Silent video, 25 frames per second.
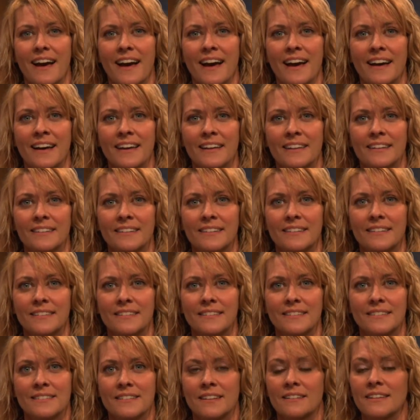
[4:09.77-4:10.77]
and
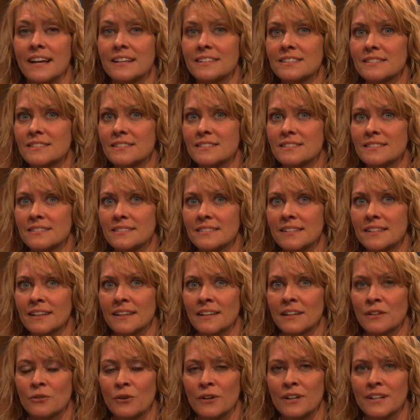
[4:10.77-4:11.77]
select
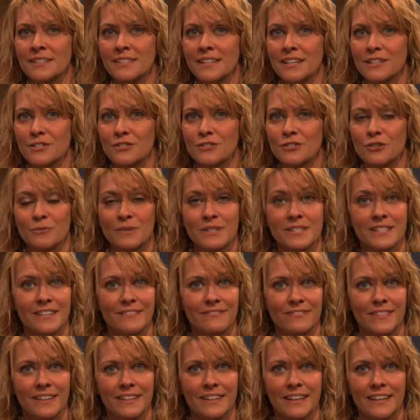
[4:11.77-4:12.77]
an organization to receive
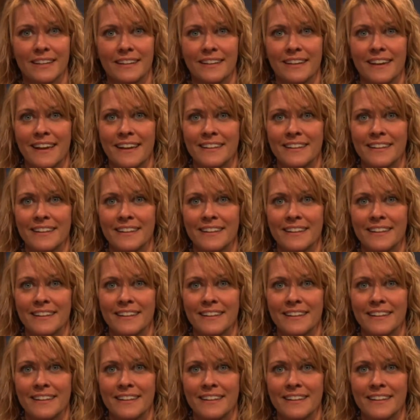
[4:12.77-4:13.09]
funding.